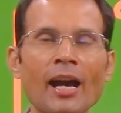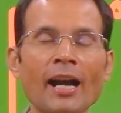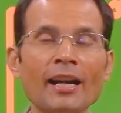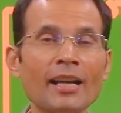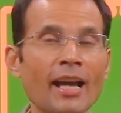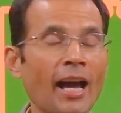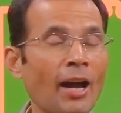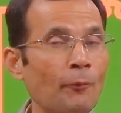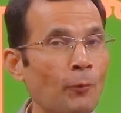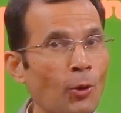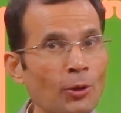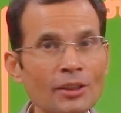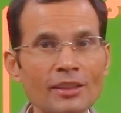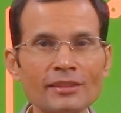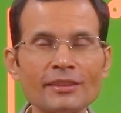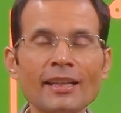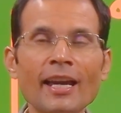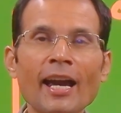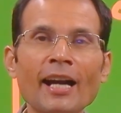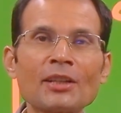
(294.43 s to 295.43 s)
And what
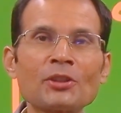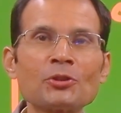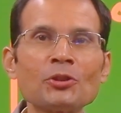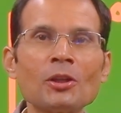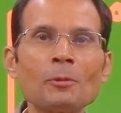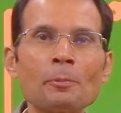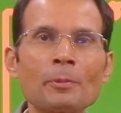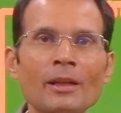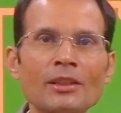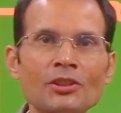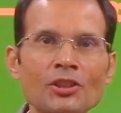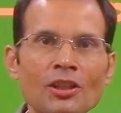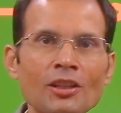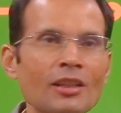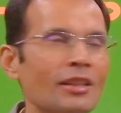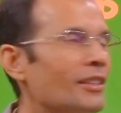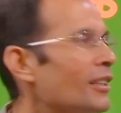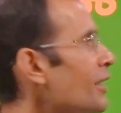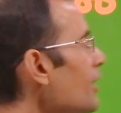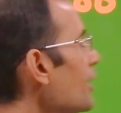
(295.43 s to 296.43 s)
is the actual pressure?